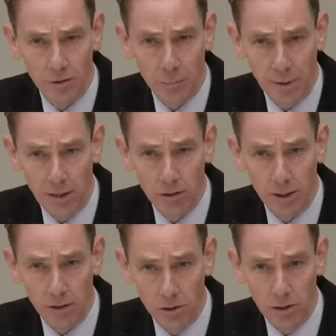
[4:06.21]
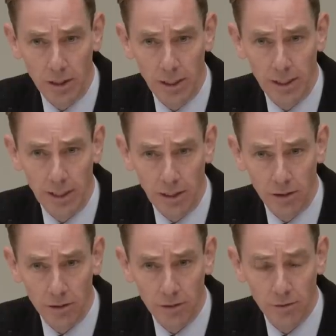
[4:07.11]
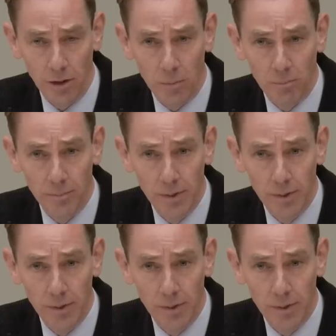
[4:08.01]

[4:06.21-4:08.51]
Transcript: of the pay cut I took in the years from...